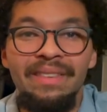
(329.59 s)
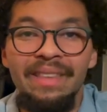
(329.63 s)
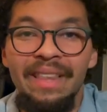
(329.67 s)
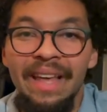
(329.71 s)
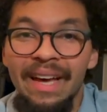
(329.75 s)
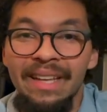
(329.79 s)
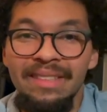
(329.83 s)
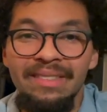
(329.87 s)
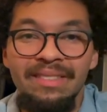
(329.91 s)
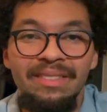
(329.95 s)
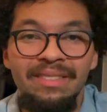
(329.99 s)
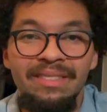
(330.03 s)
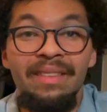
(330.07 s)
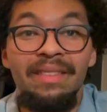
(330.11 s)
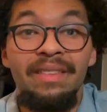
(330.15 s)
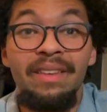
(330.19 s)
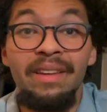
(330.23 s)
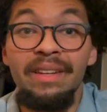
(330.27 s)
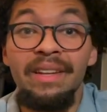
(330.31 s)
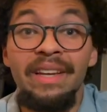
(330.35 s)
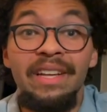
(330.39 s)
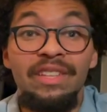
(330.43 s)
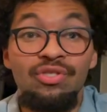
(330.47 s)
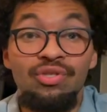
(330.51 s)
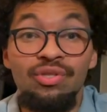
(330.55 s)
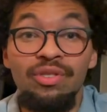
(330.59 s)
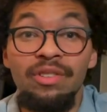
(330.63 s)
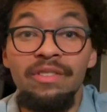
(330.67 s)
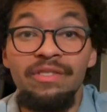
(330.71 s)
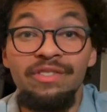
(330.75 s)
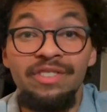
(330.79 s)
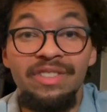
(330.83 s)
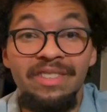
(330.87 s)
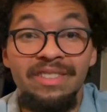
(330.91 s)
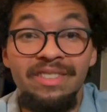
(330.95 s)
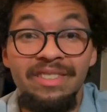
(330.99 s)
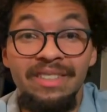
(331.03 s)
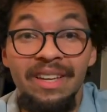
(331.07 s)
That's the nature of
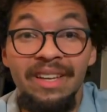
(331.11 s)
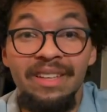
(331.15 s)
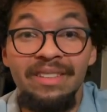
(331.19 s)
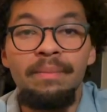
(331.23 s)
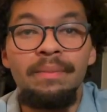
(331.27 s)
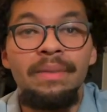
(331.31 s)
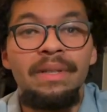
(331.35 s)
success.